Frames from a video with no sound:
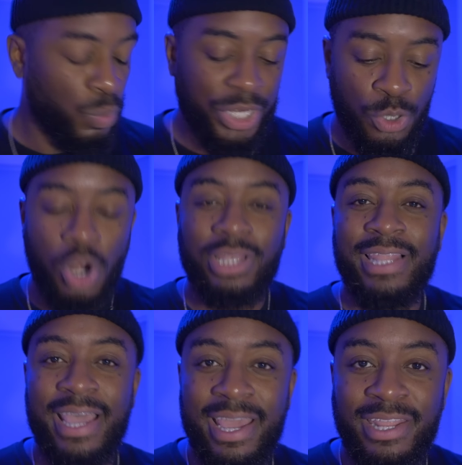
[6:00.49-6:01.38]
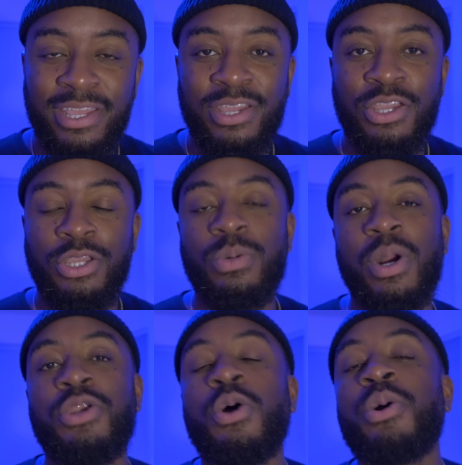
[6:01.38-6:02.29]
When you are led, you
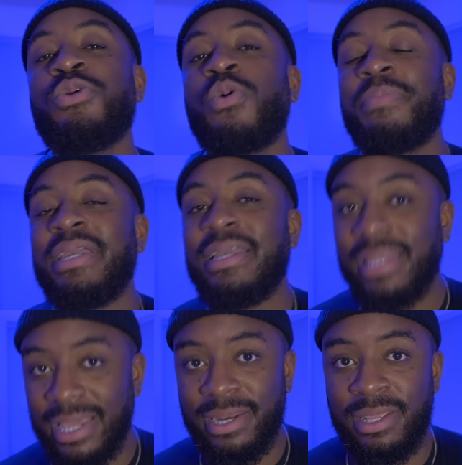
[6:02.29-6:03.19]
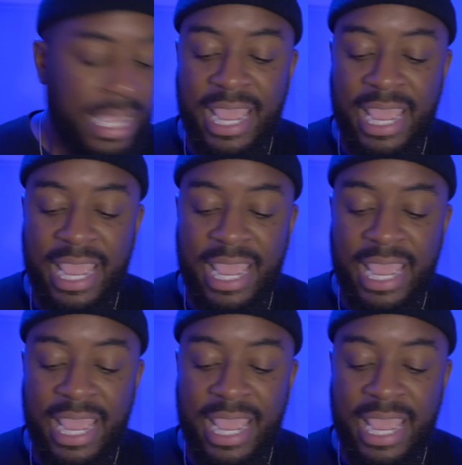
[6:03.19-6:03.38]
are know you are being led.